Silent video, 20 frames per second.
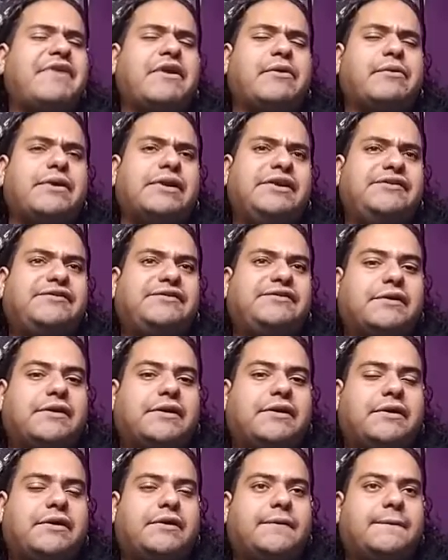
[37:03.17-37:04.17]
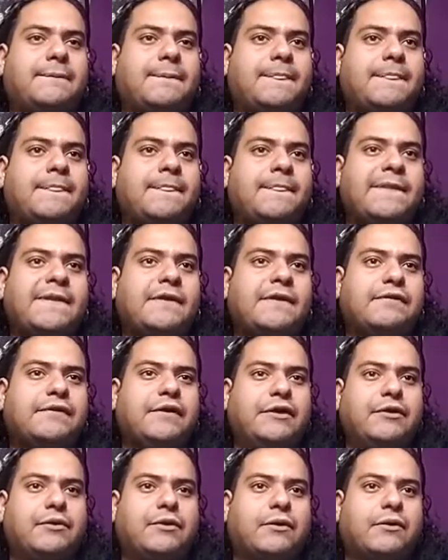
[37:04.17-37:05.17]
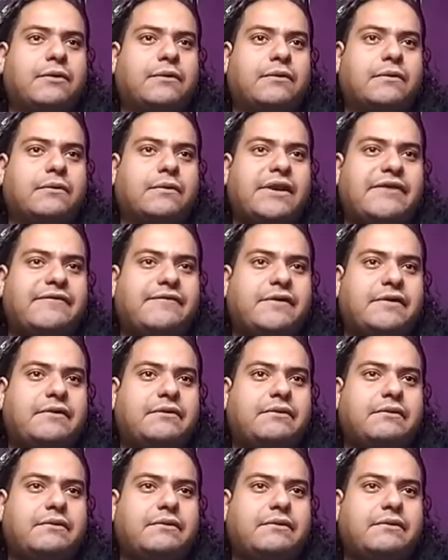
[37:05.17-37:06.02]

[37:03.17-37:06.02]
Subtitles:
released the neural or whatever.